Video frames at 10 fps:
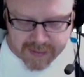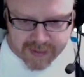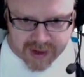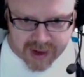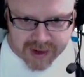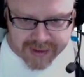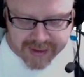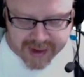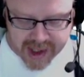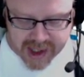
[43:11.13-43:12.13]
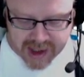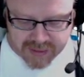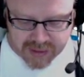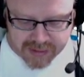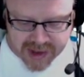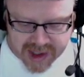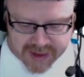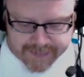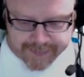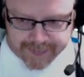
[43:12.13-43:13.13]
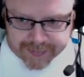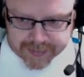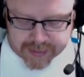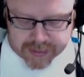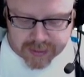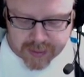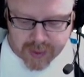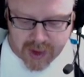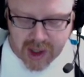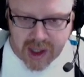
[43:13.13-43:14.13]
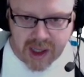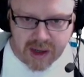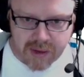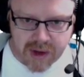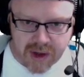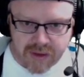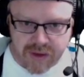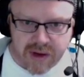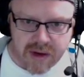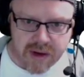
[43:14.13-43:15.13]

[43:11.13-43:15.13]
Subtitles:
So height will be 100.